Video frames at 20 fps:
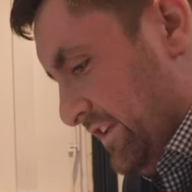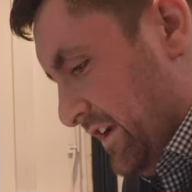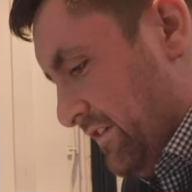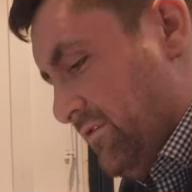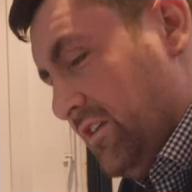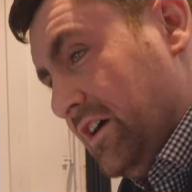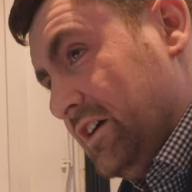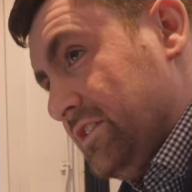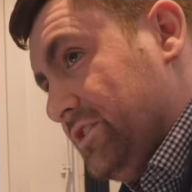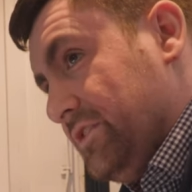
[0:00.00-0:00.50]

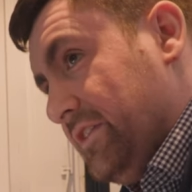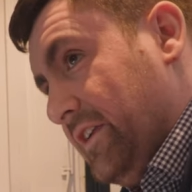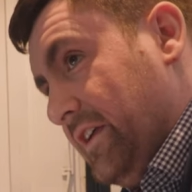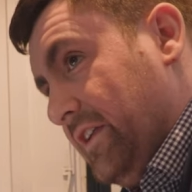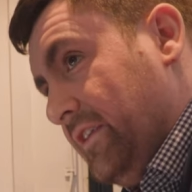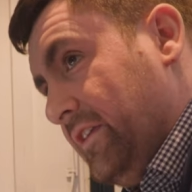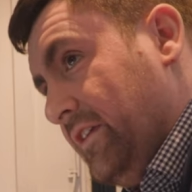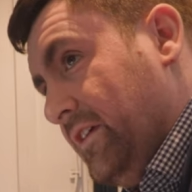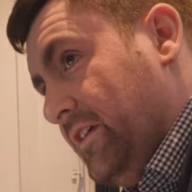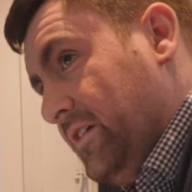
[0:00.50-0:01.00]
sound right to you
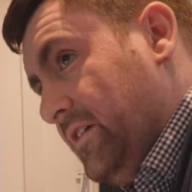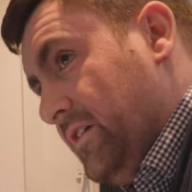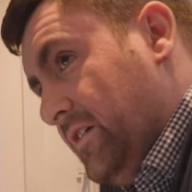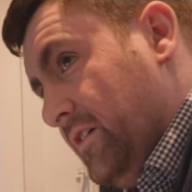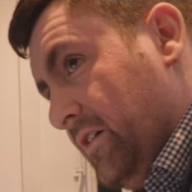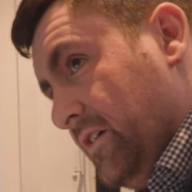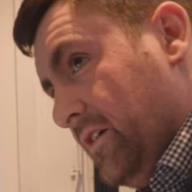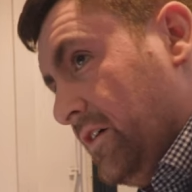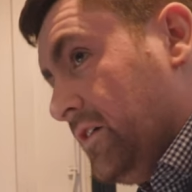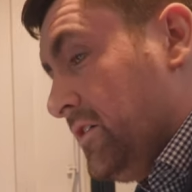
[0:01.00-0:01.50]
then?
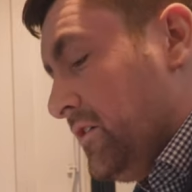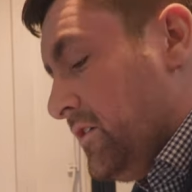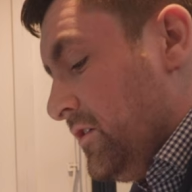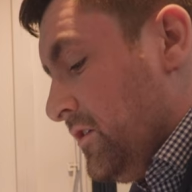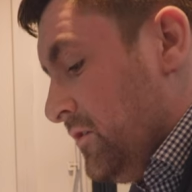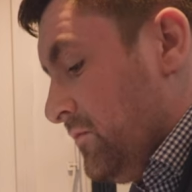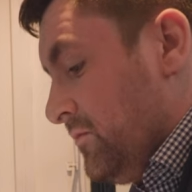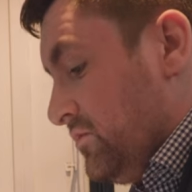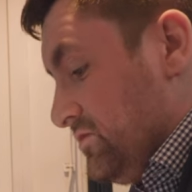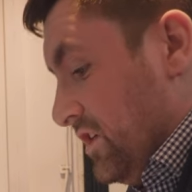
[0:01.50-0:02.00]

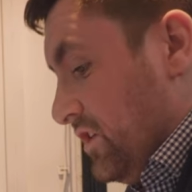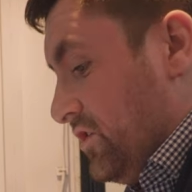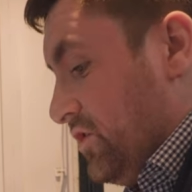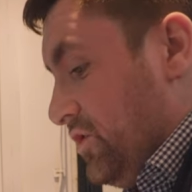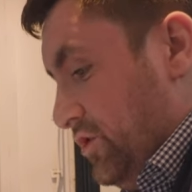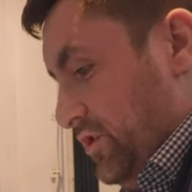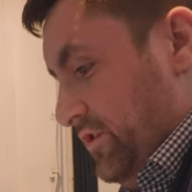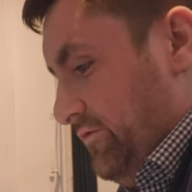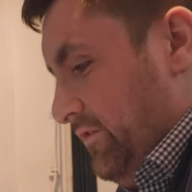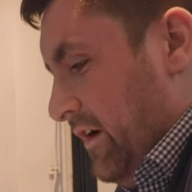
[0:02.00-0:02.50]
Because I
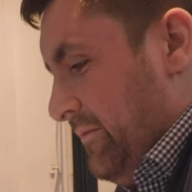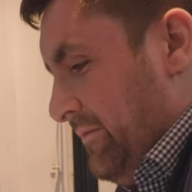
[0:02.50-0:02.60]
could have.